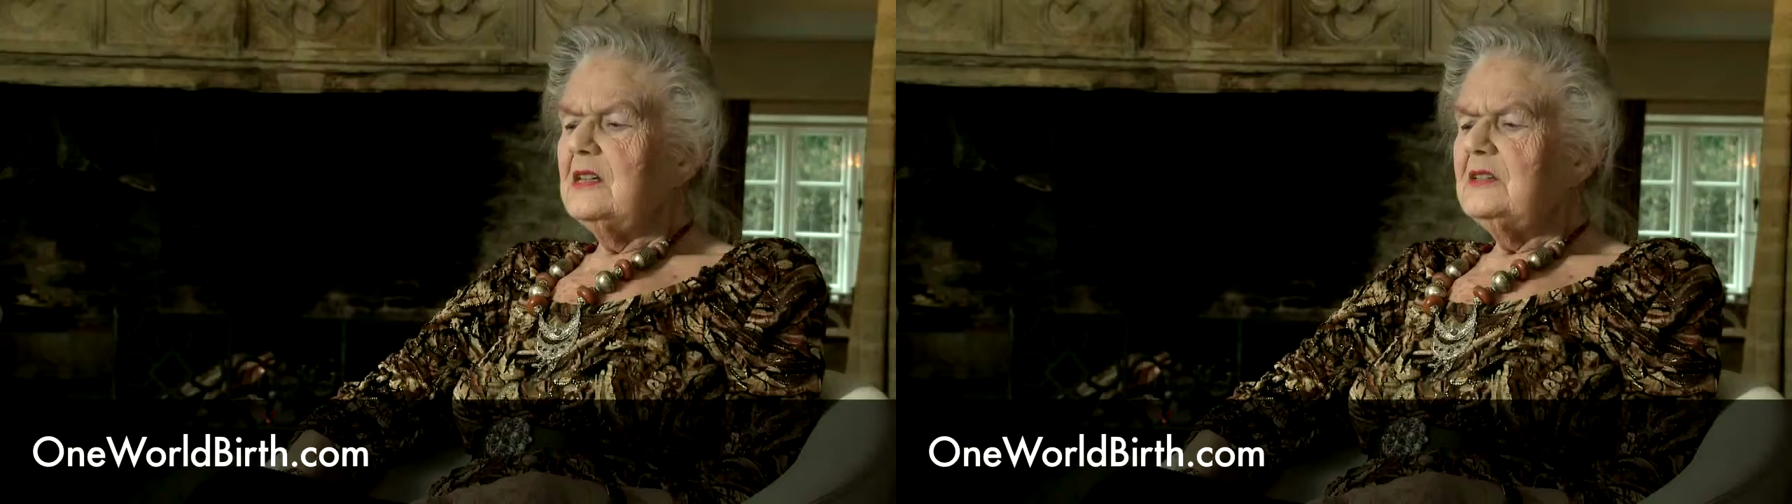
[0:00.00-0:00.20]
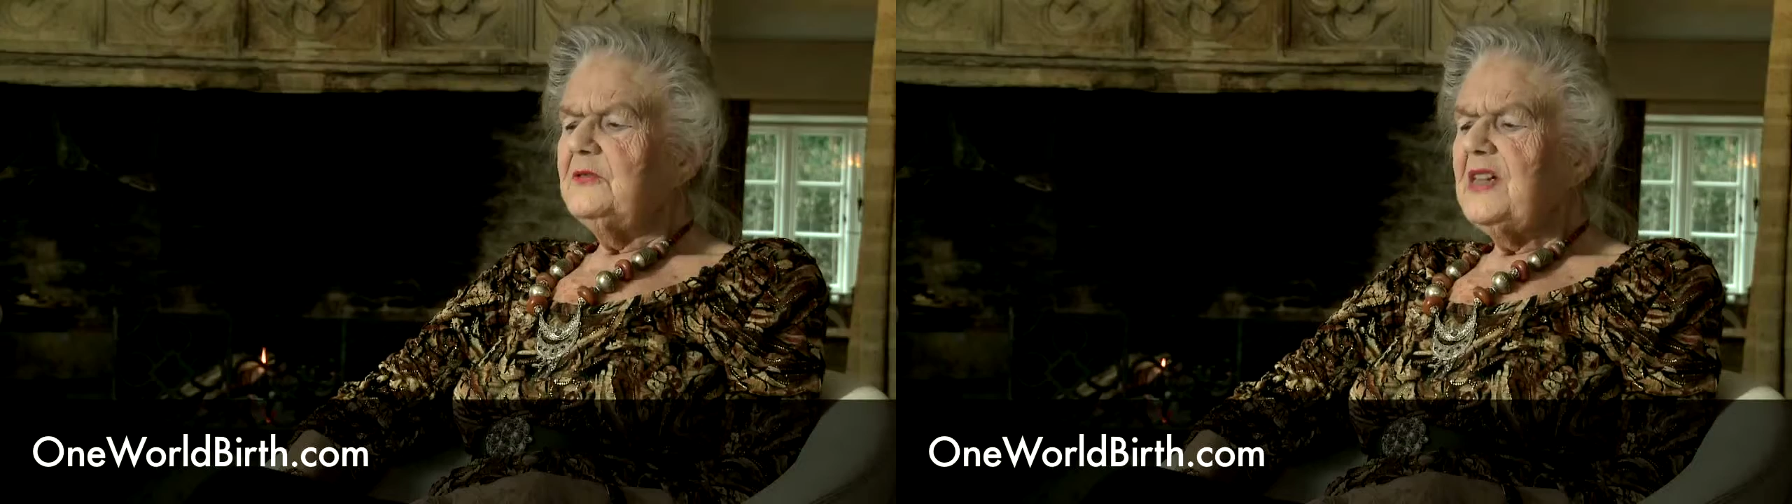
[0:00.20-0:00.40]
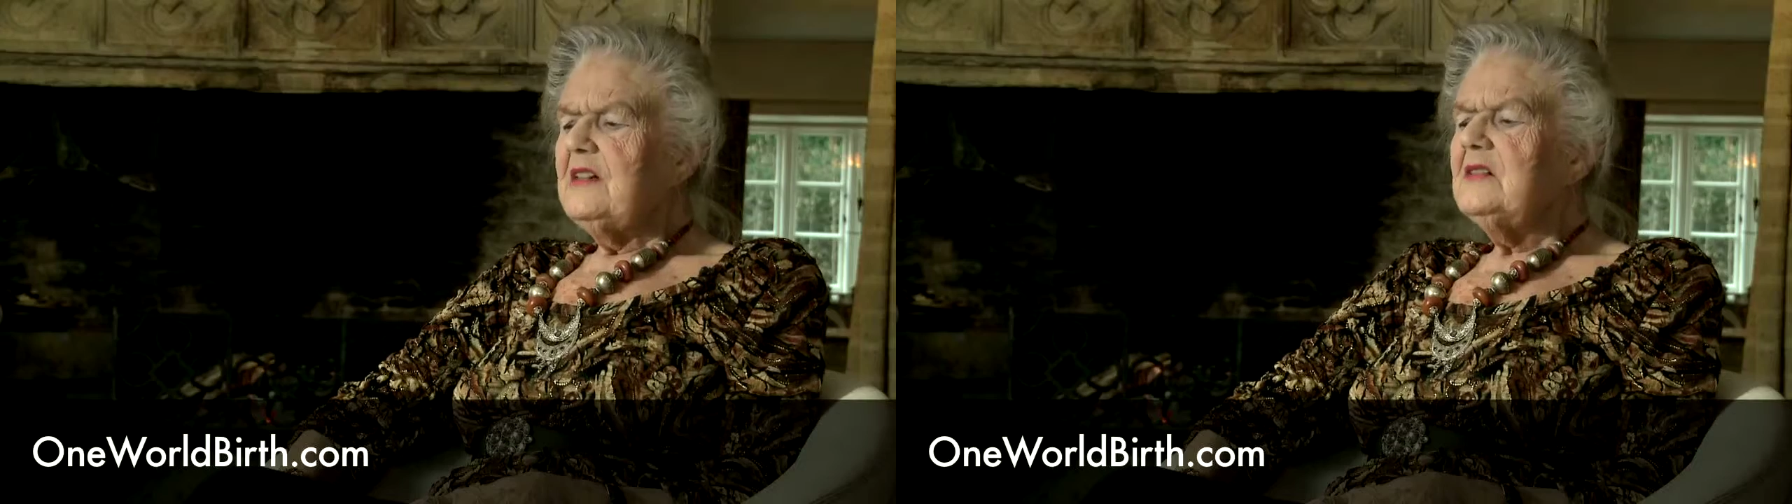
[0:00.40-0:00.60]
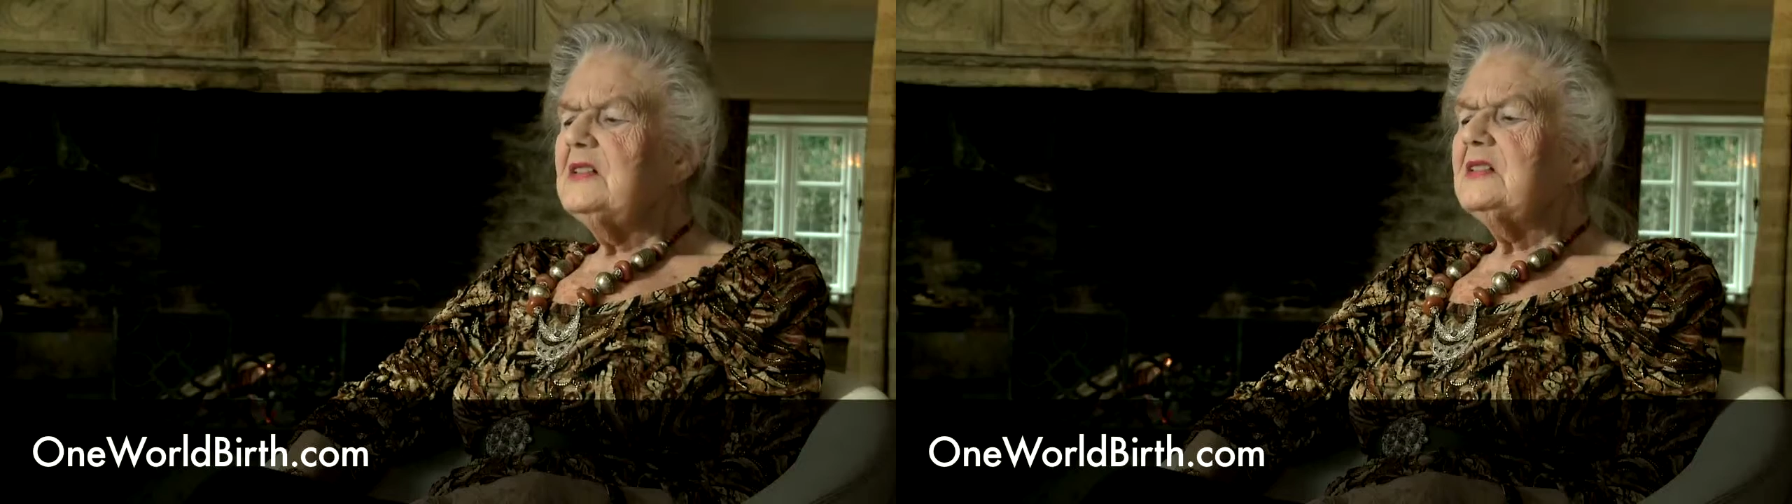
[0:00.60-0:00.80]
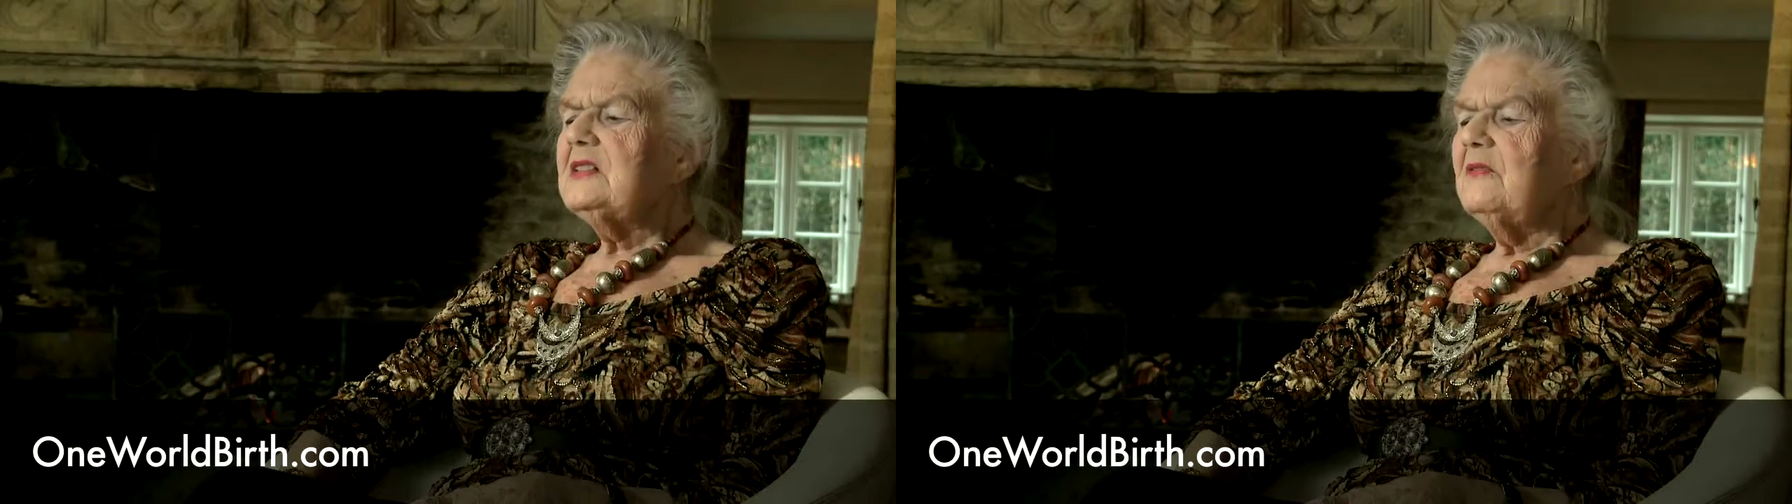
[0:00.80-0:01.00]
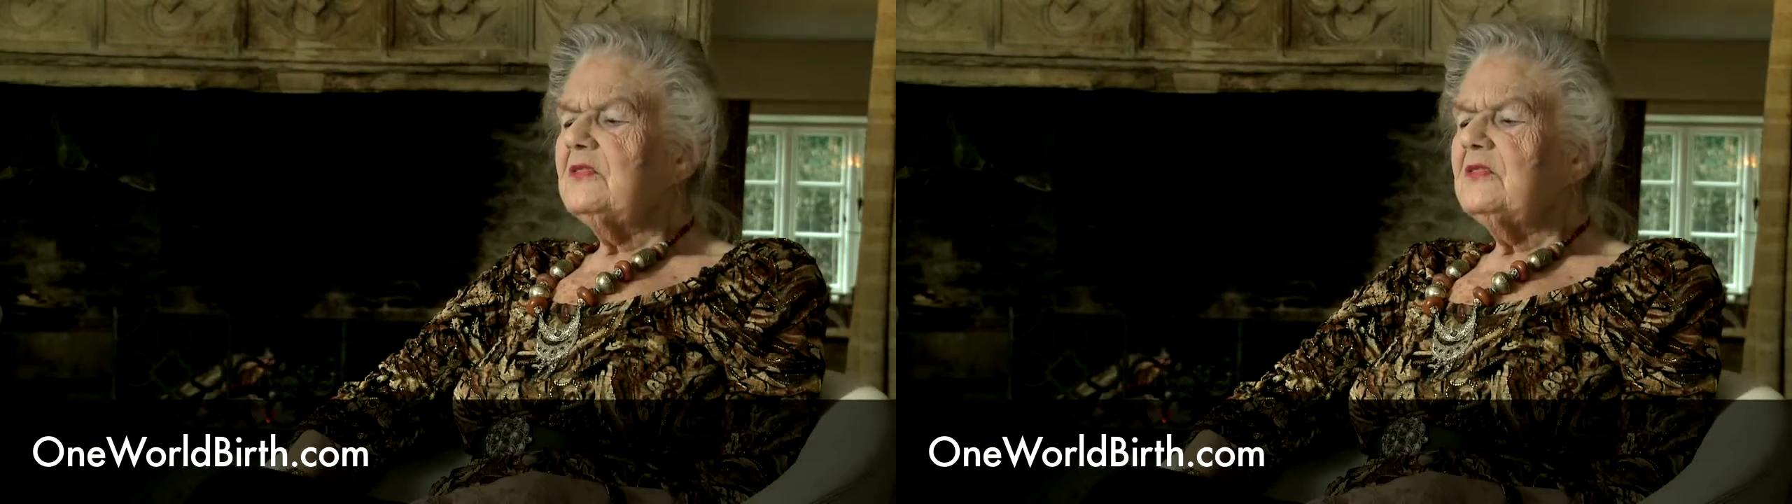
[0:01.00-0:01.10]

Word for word: It varies